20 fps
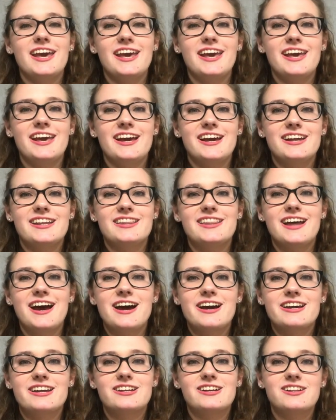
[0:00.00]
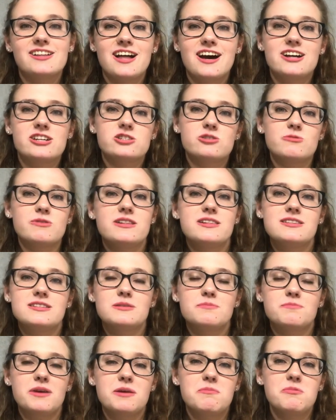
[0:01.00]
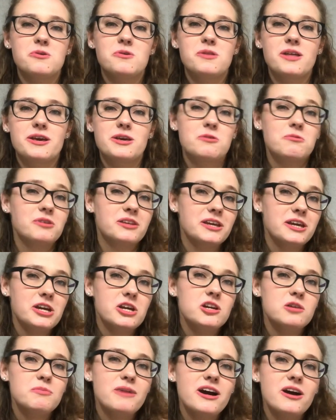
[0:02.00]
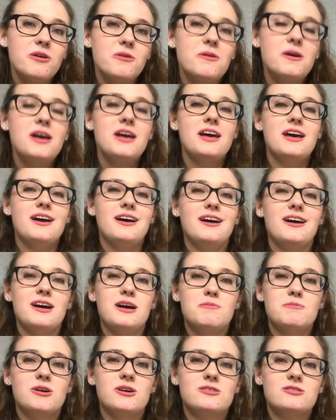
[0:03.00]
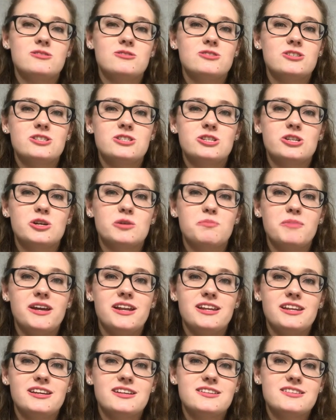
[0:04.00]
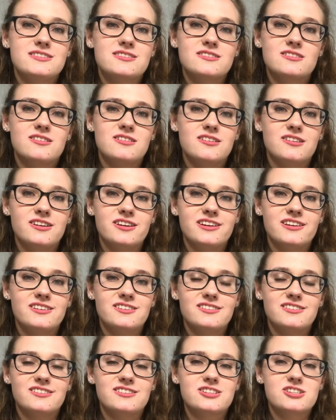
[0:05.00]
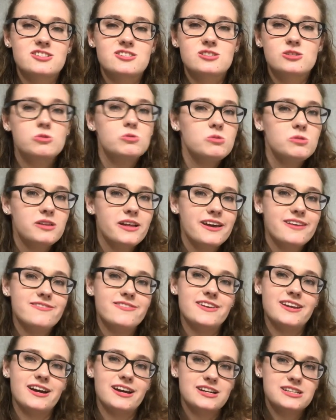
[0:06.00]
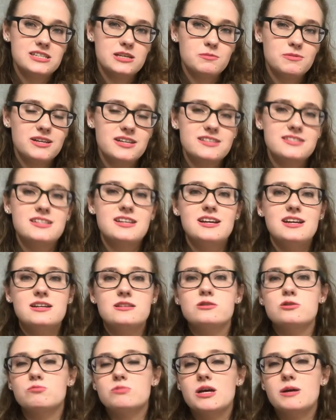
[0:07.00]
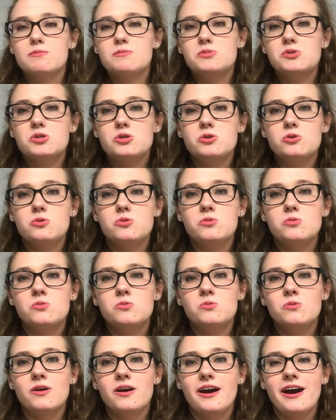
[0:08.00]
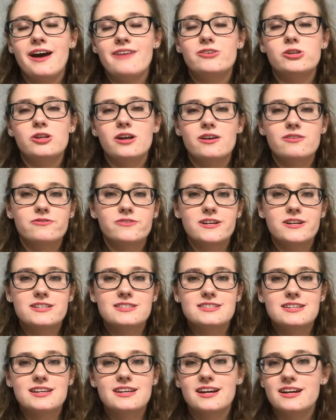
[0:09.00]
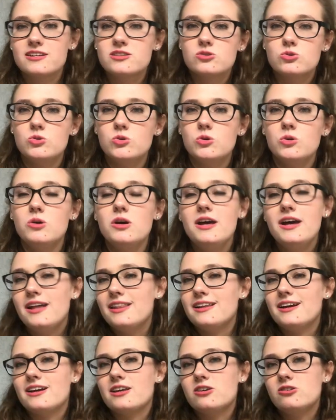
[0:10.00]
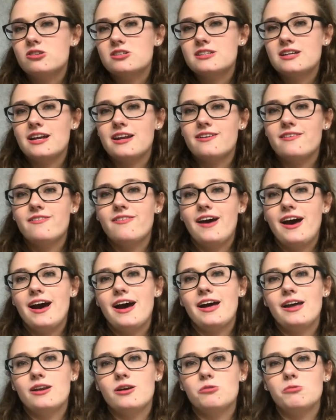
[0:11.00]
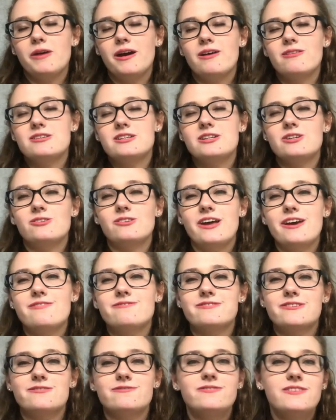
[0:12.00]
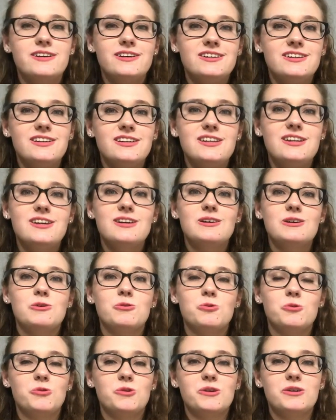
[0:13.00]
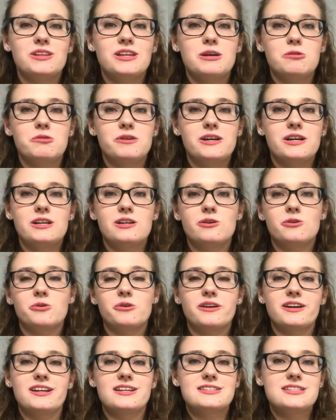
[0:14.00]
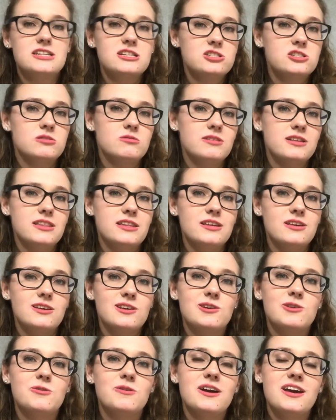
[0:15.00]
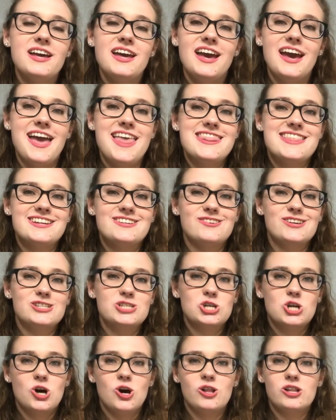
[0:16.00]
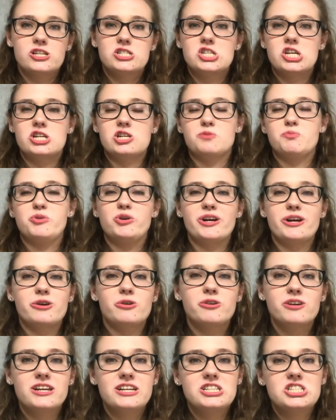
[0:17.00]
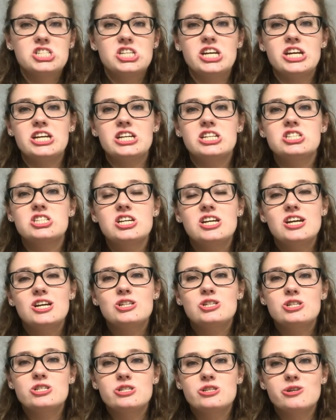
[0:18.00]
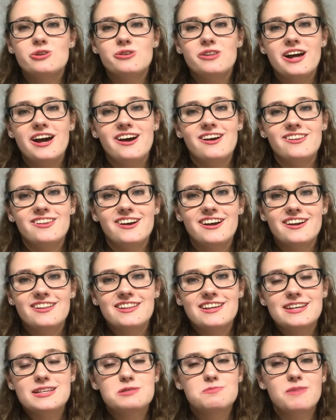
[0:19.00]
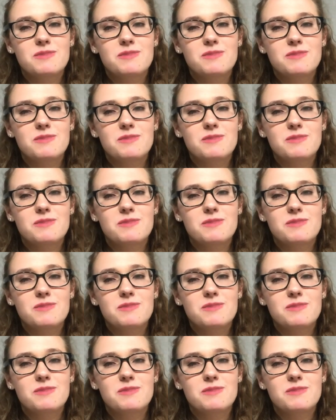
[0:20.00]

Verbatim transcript: and that can clash with some people that you really care about. Also just your opinions on just school life and academics. Sometimes you have a lot of friends in high school that you just kind of had around in your life for fun, or they were in your organization with you, and then you get to college and your priorities change. Just know that a lot of these